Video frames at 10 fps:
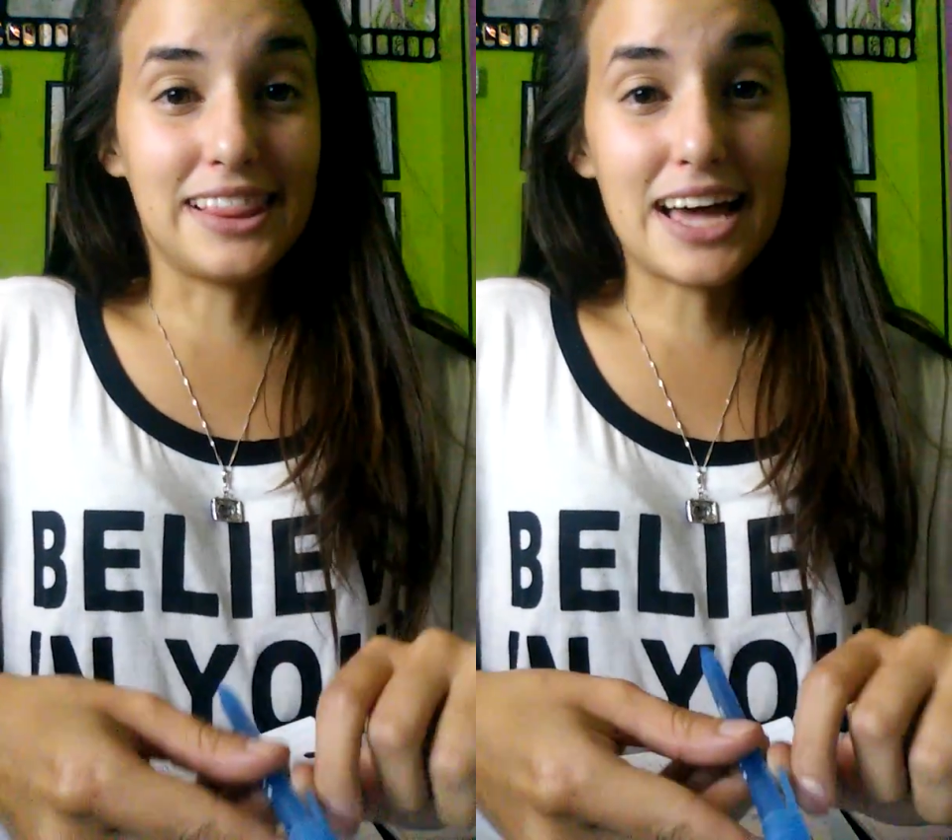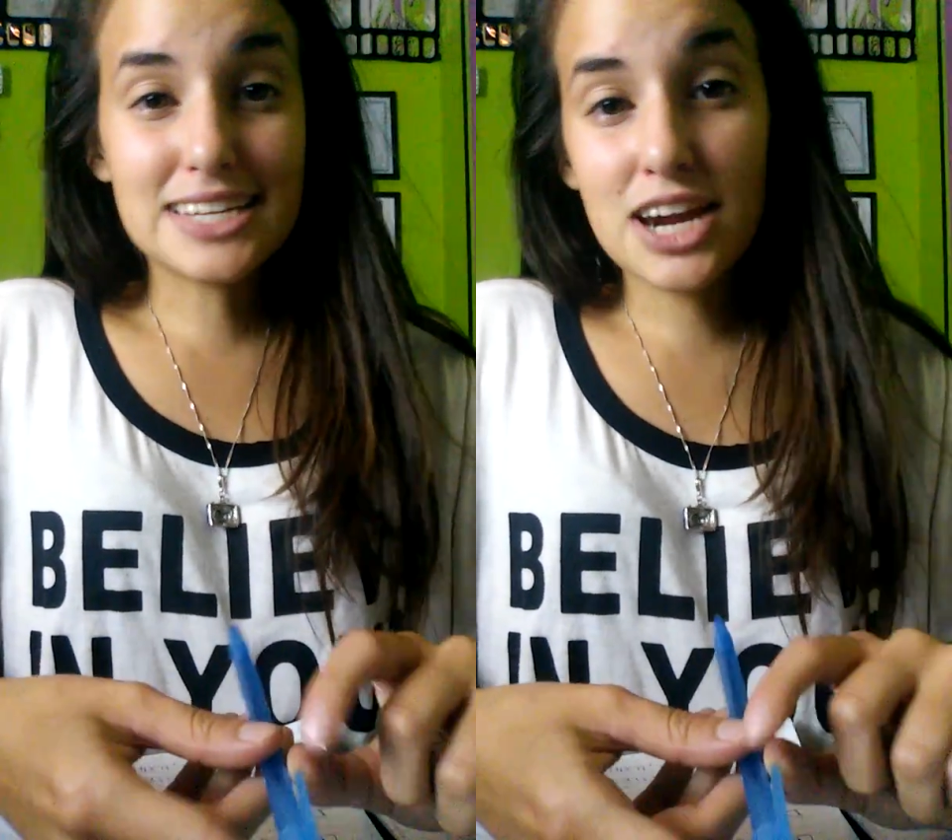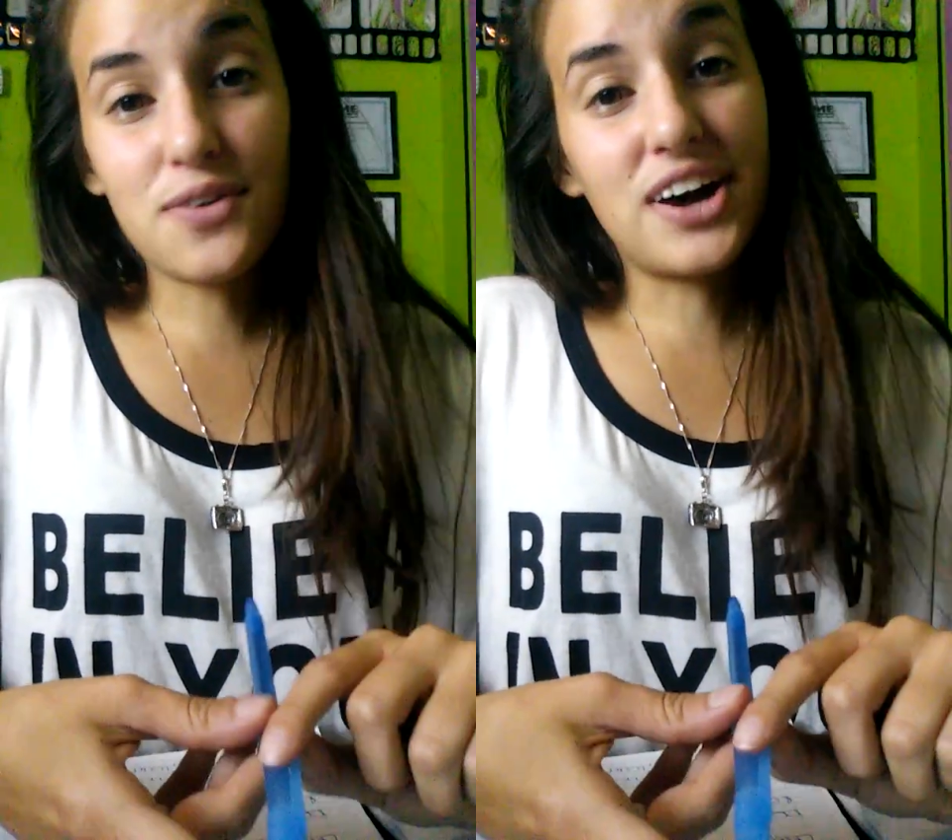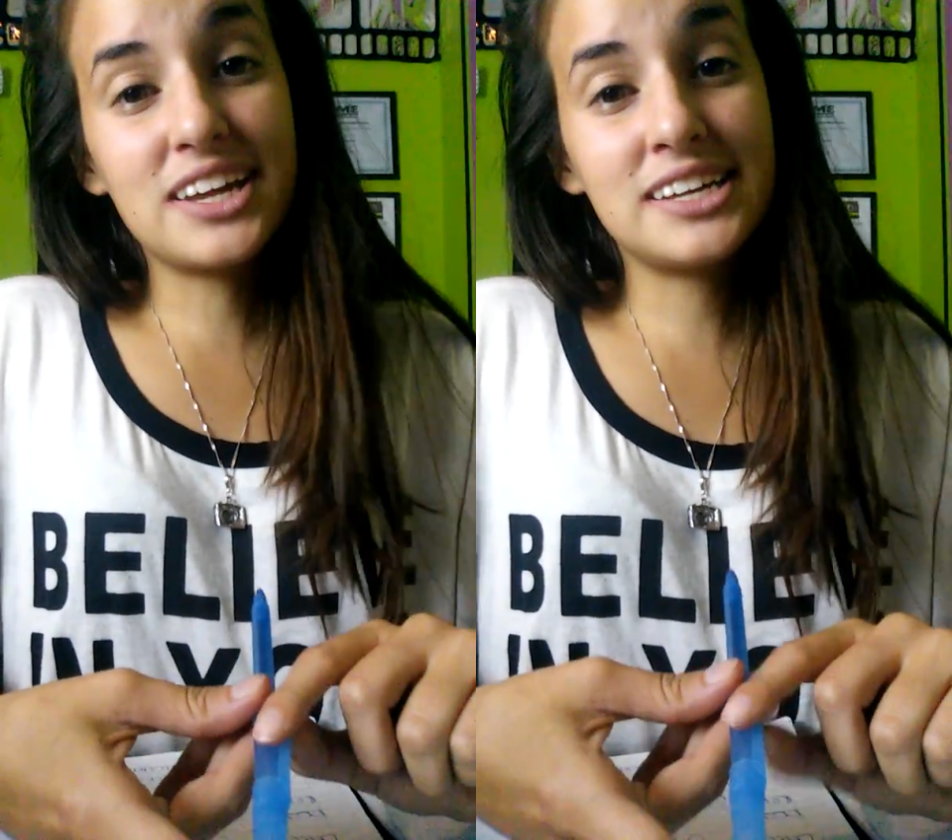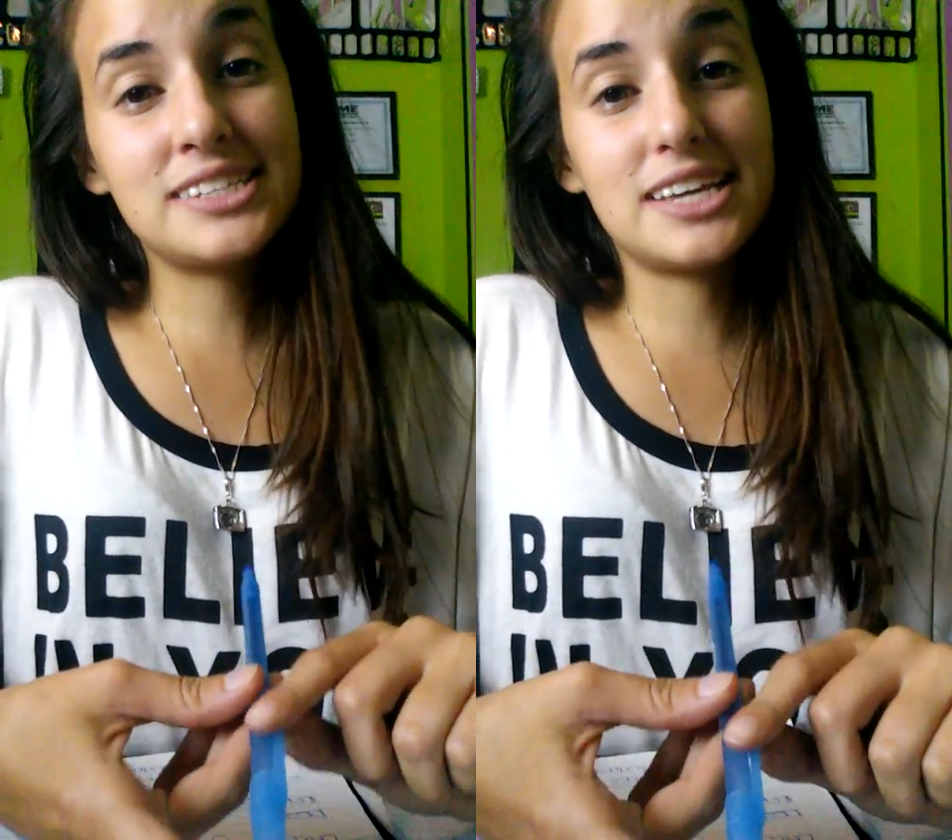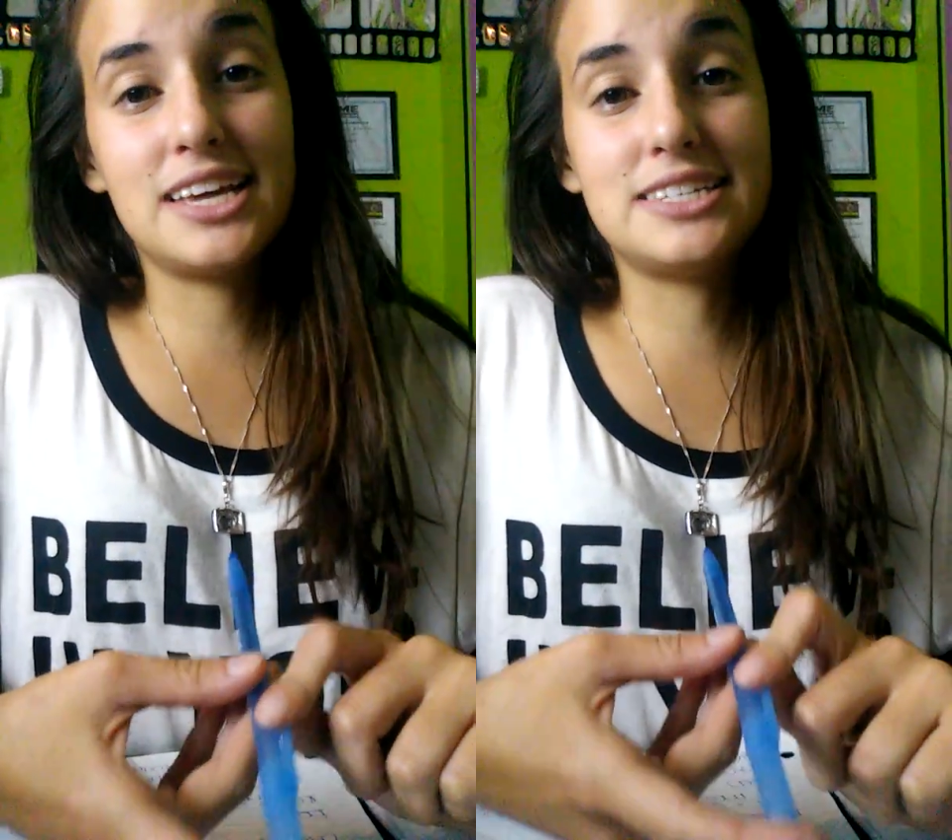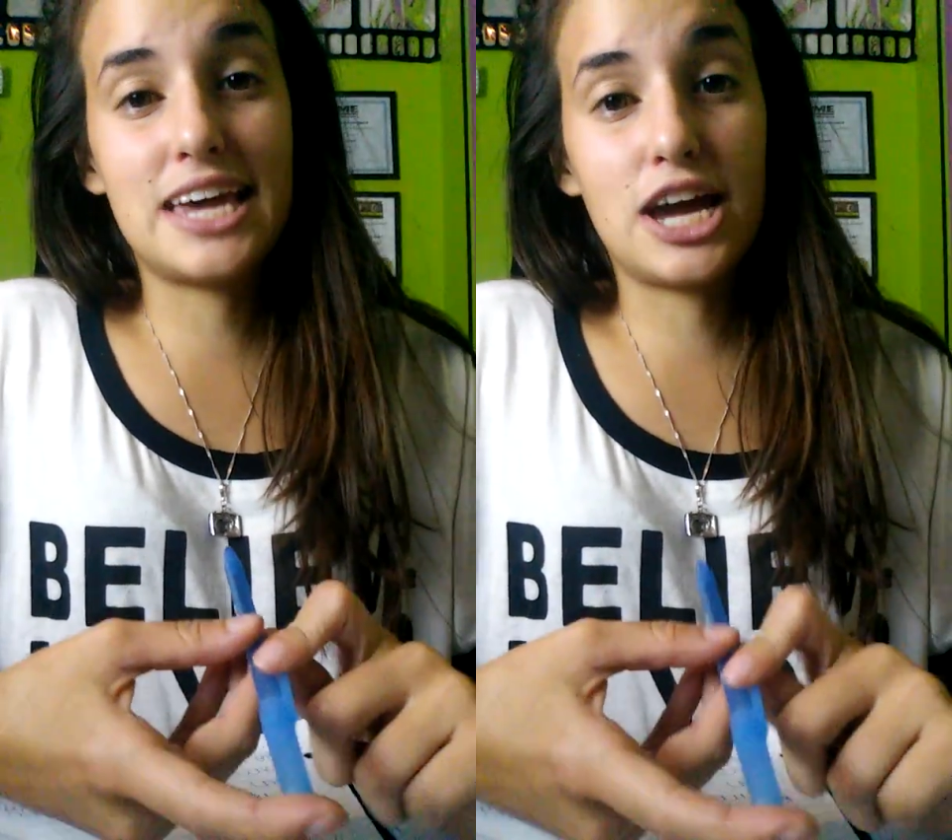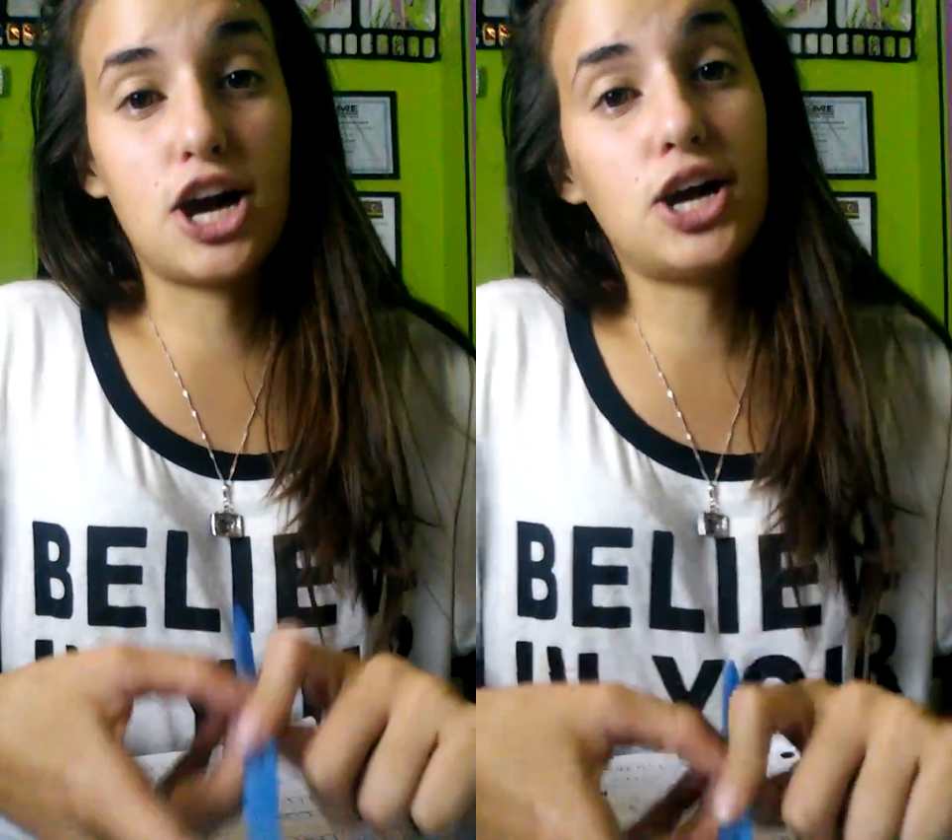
last kind of audience is a